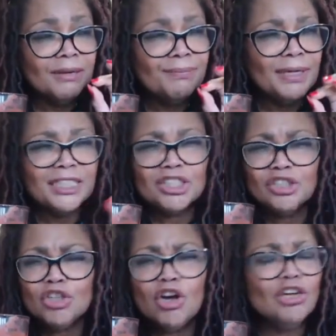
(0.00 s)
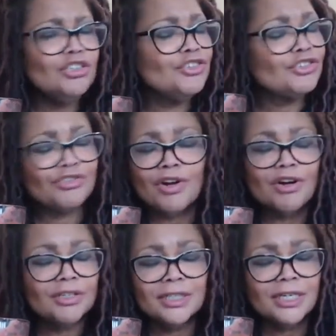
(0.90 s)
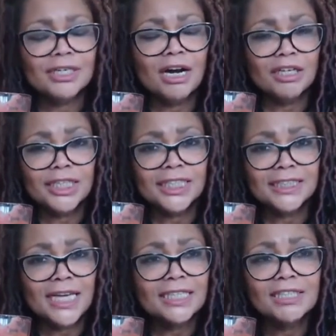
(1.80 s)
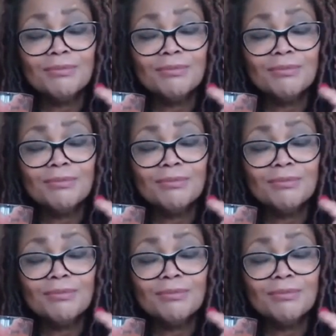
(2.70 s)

But it's not a strong garlicky taste.